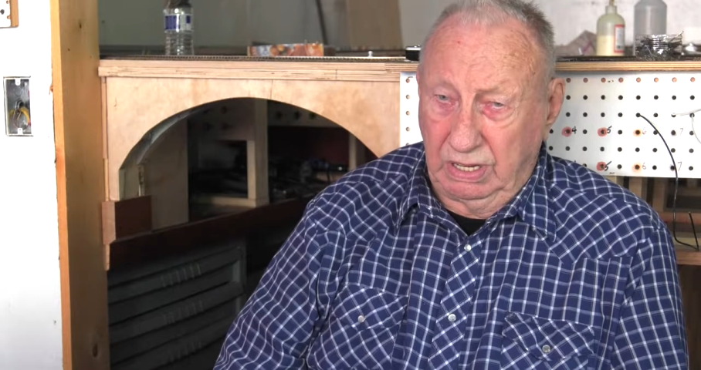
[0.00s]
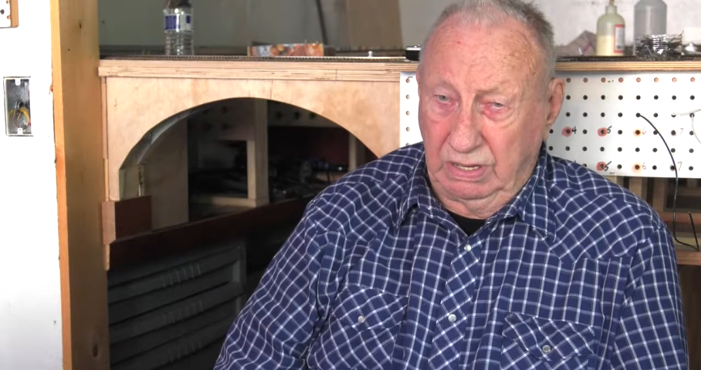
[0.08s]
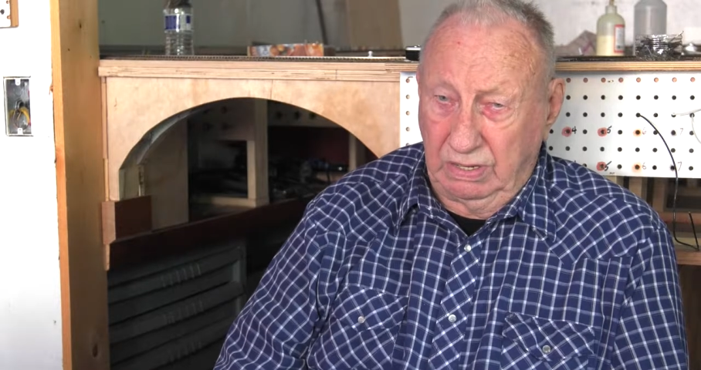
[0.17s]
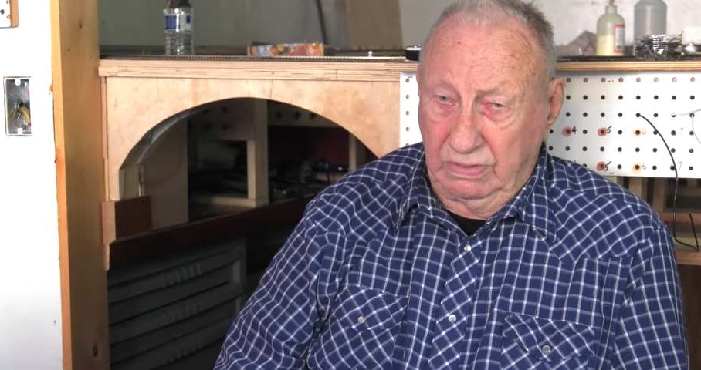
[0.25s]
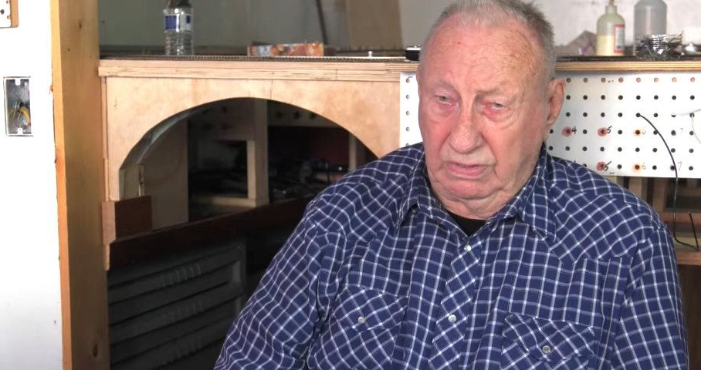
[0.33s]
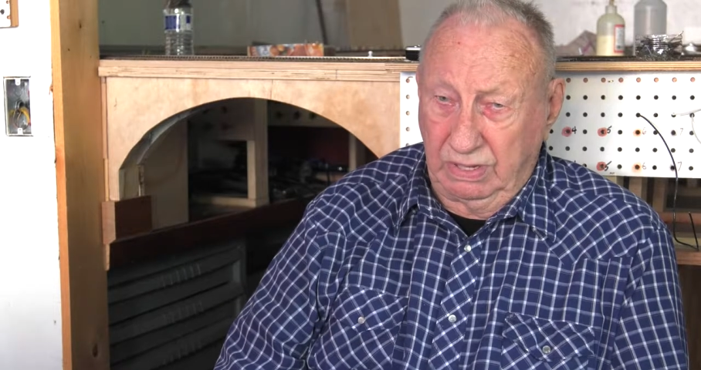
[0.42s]

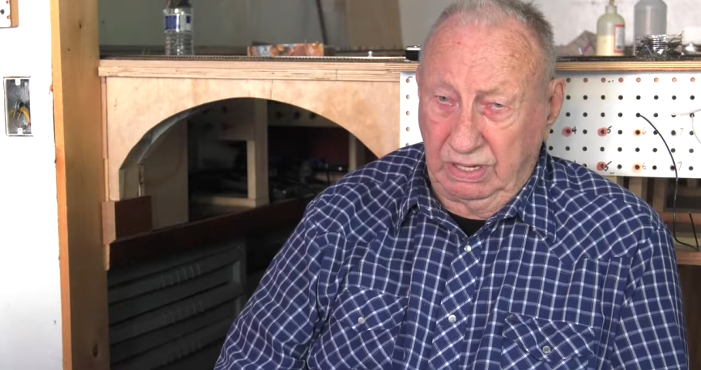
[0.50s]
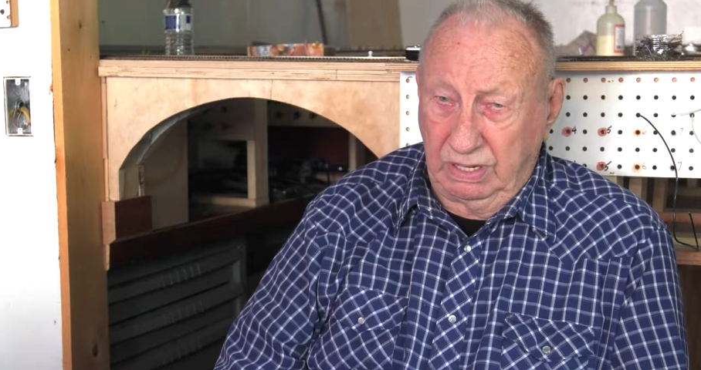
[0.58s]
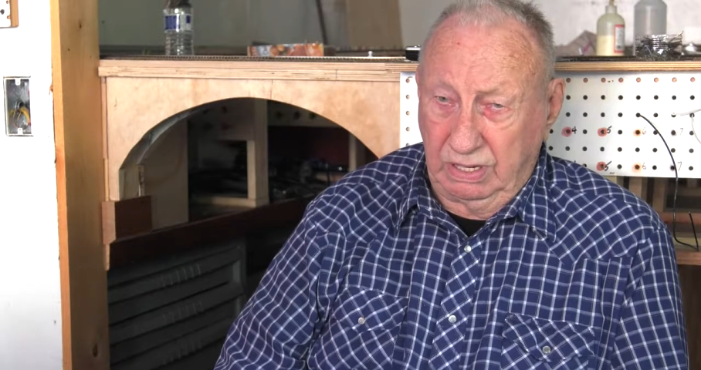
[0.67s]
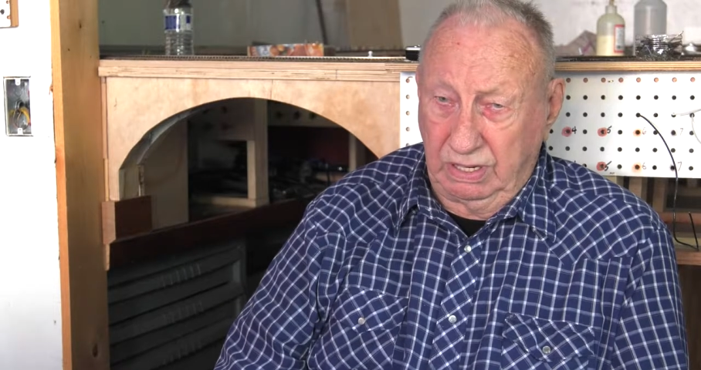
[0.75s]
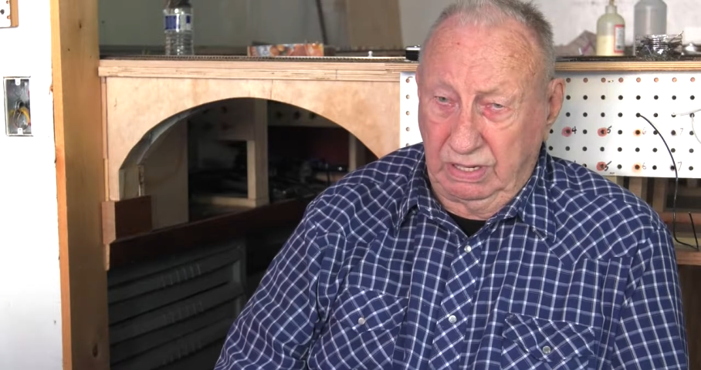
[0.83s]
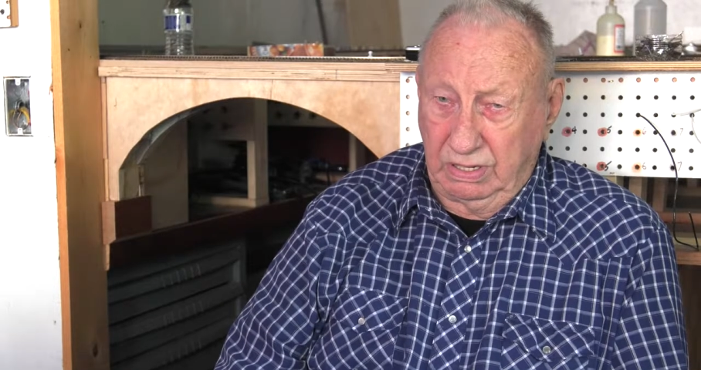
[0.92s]
of
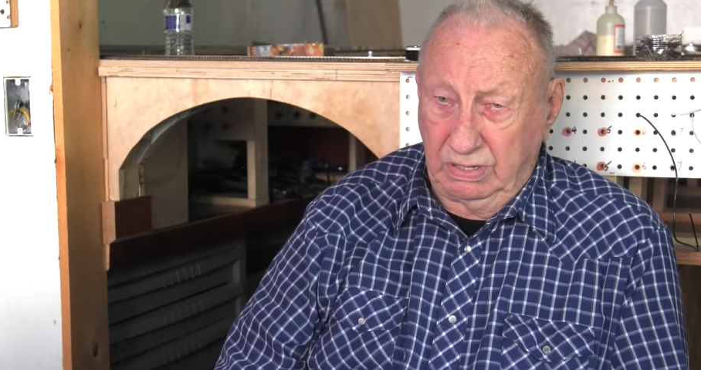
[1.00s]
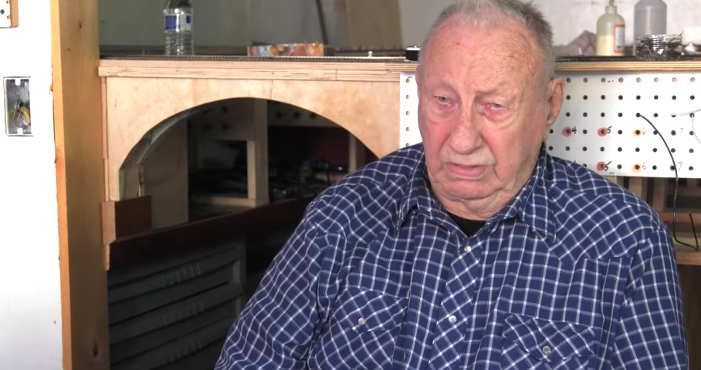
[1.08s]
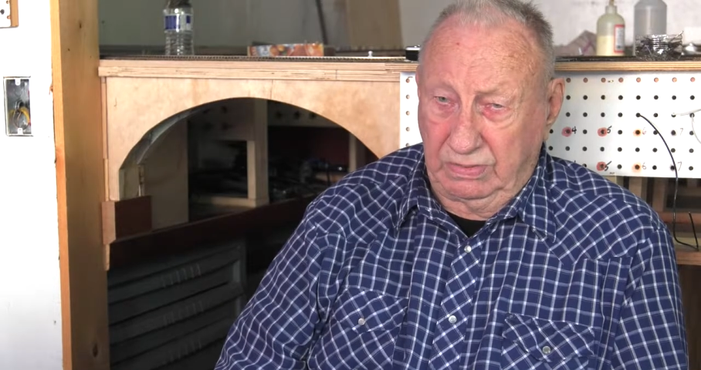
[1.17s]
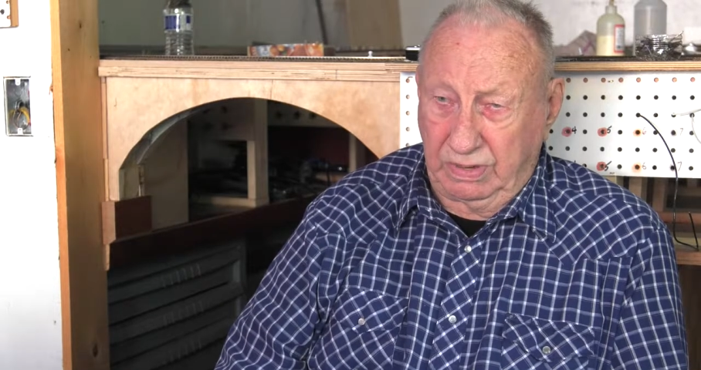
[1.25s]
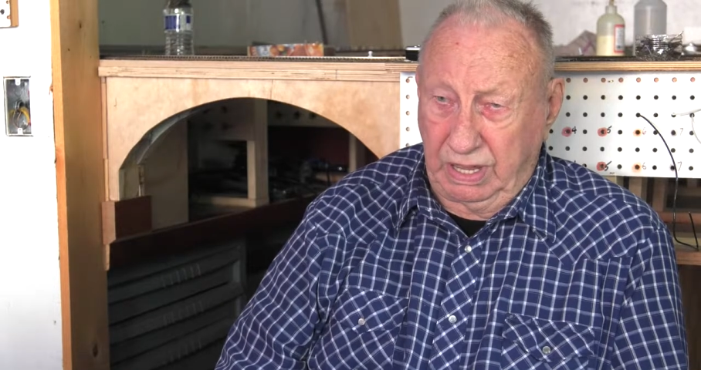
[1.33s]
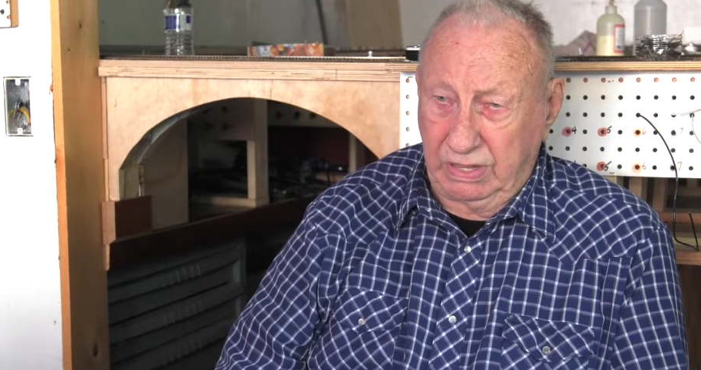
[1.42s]
the
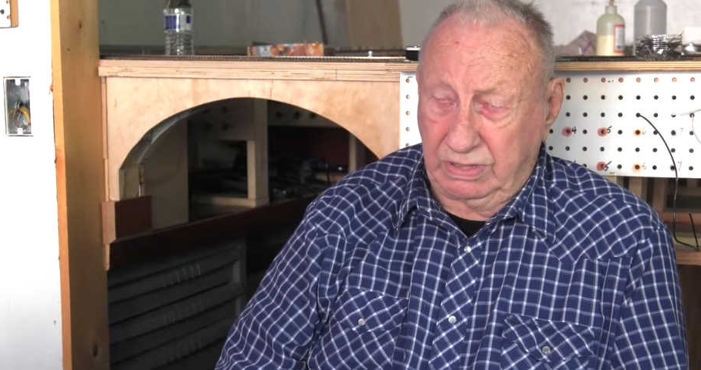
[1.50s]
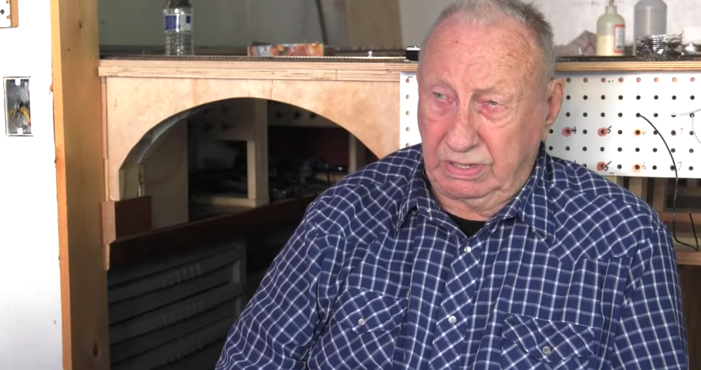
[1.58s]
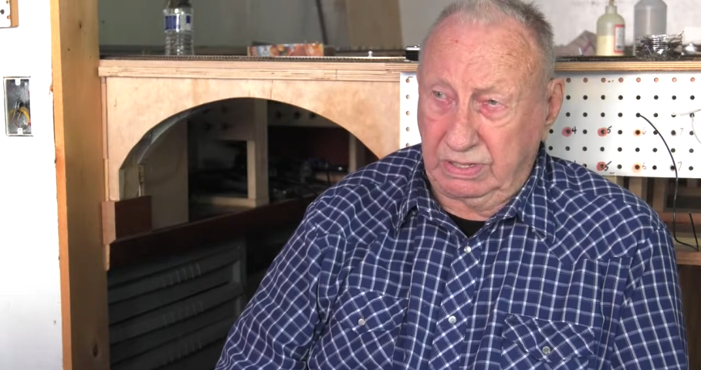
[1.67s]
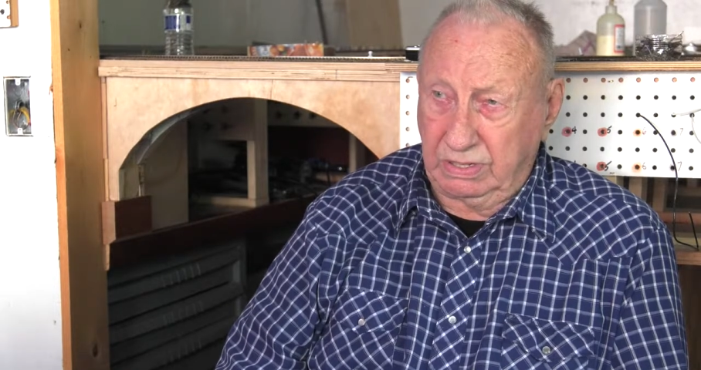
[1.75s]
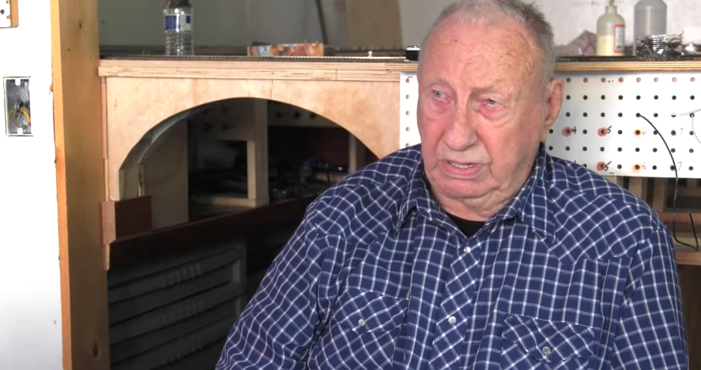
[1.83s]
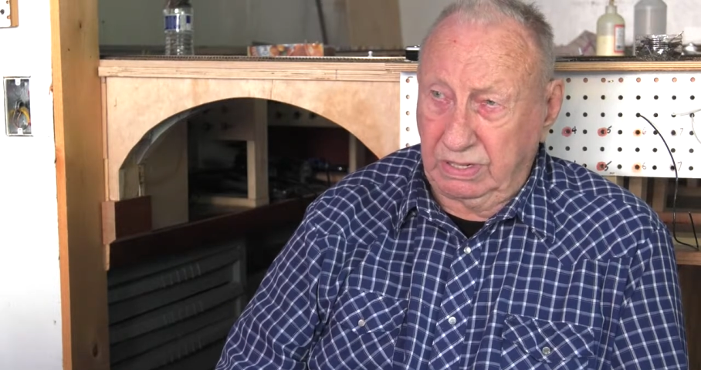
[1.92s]
faith
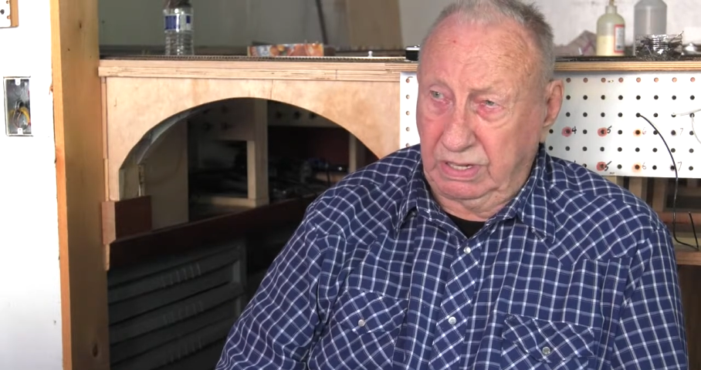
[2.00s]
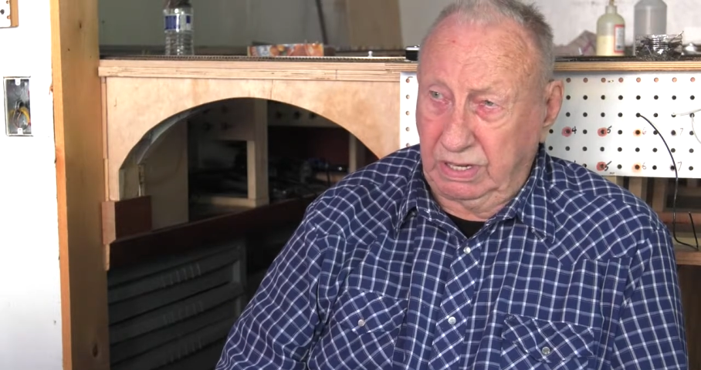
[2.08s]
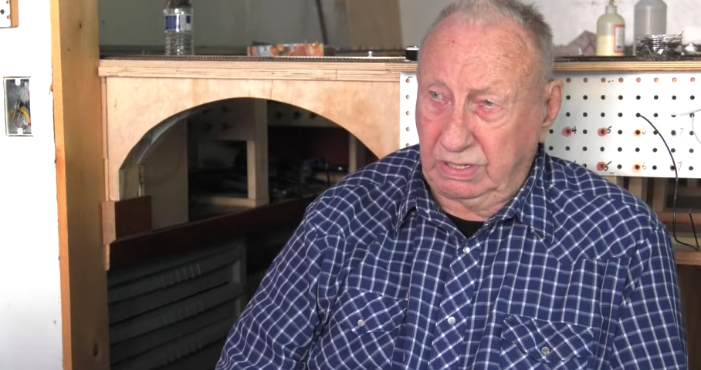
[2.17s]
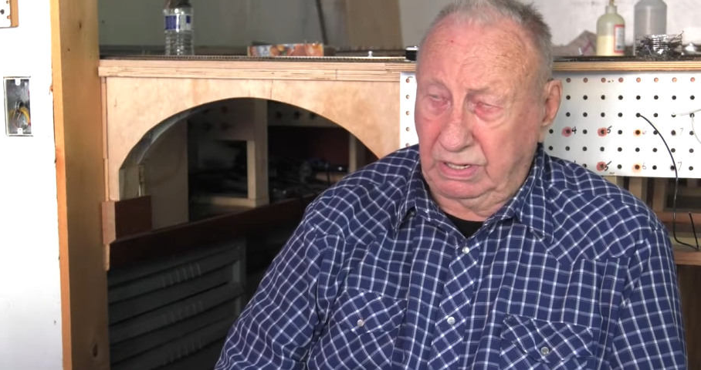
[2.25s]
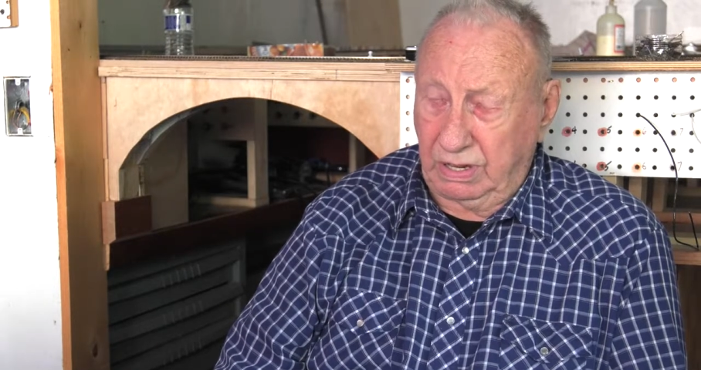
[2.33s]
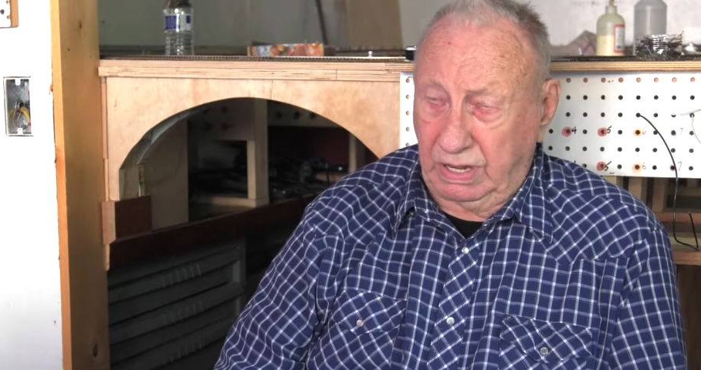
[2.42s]
in
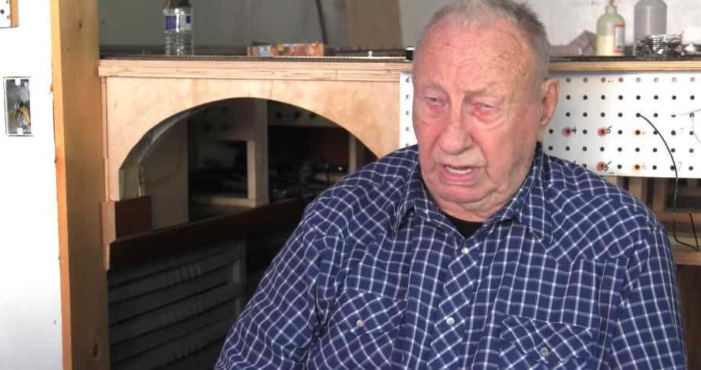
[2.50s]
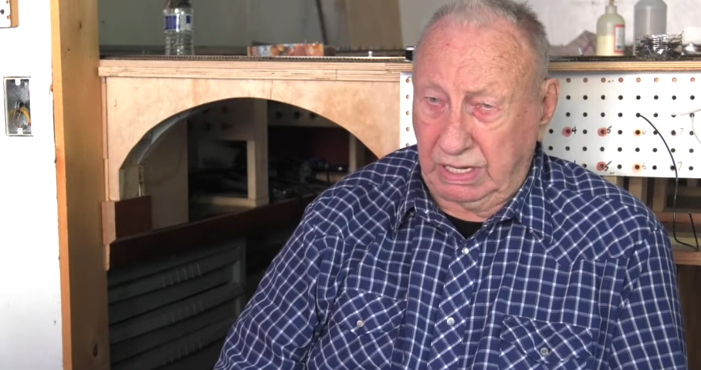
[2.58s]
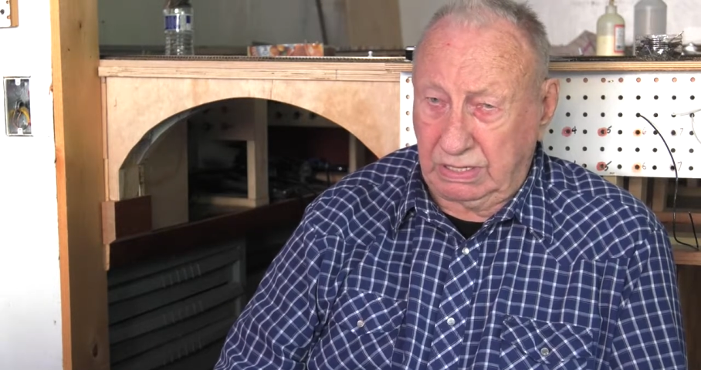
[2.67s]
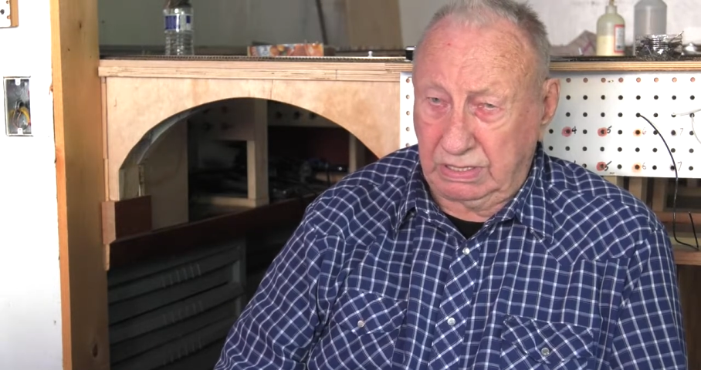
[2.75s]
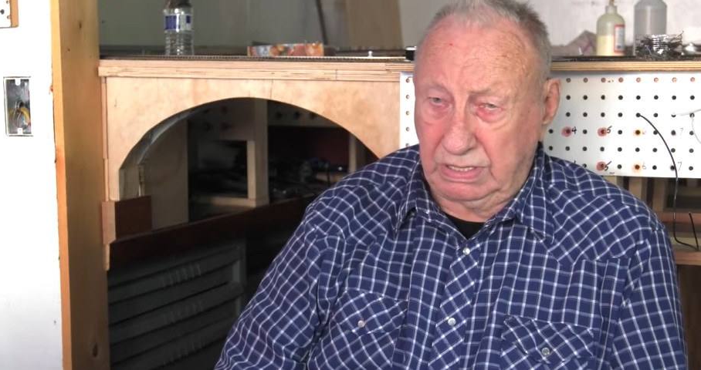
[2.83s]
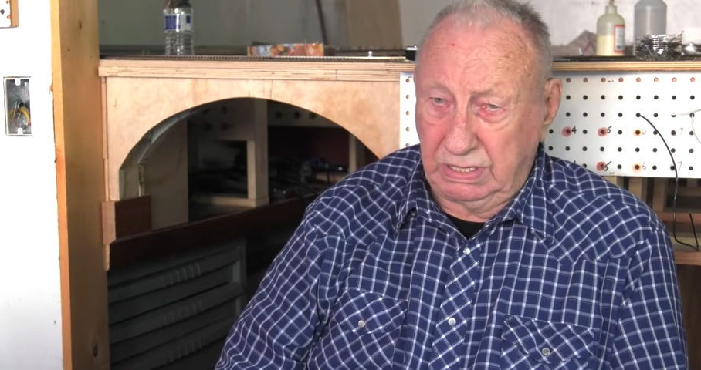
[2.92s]
God,